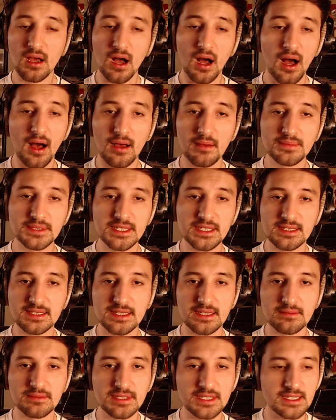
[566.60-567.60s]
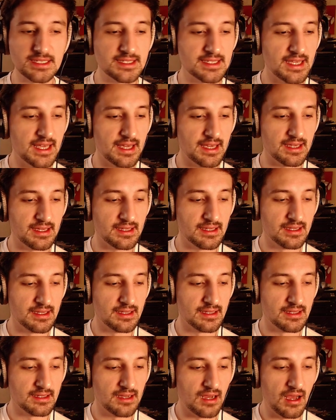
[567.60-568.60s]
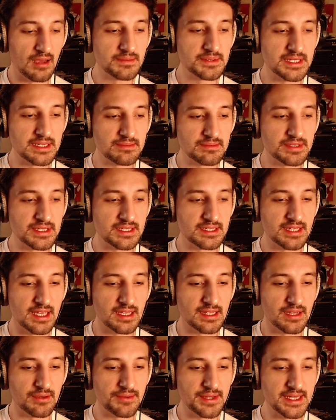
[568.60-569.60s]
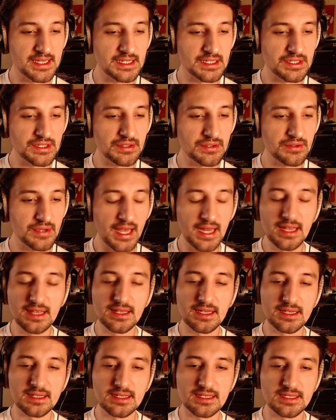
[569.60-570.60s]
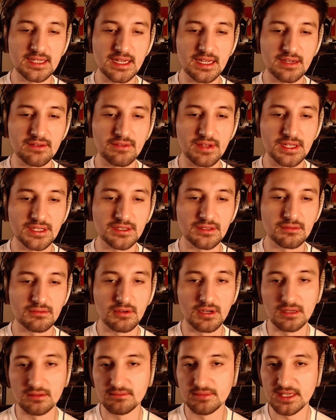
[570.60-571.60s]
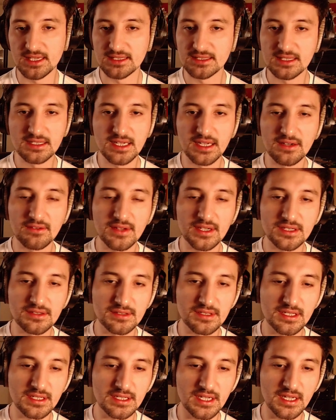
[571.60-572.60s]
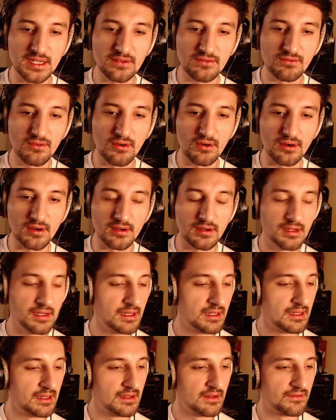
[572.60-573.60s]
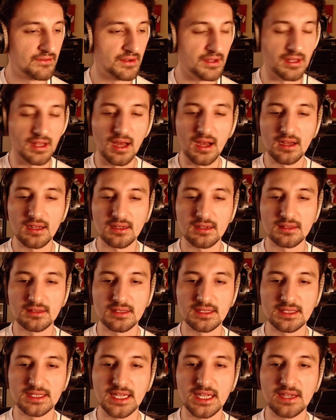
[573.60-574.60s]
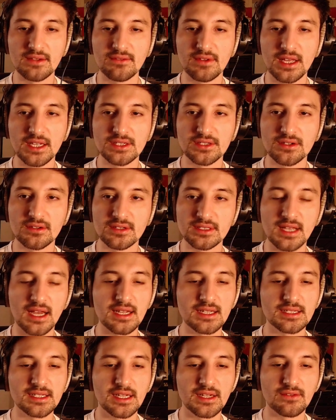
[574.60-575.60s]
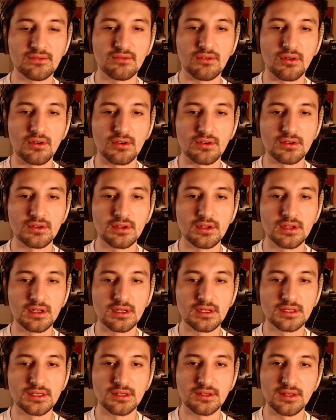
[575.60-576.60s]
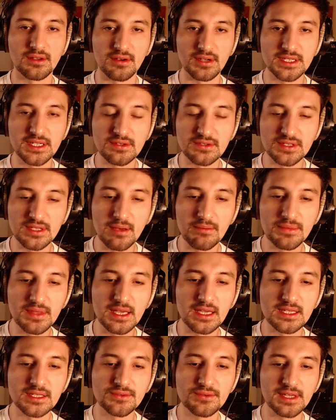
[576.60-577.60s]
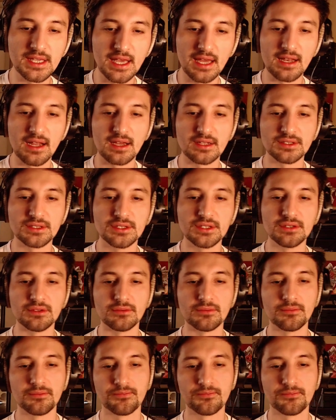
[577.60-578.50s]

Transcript: Hobbes seems to say that we can do anything in the state of nature, well, because the state of nature is a state of war. For Locke, the state of nature is not a state of war. So there are still some things we cannot do.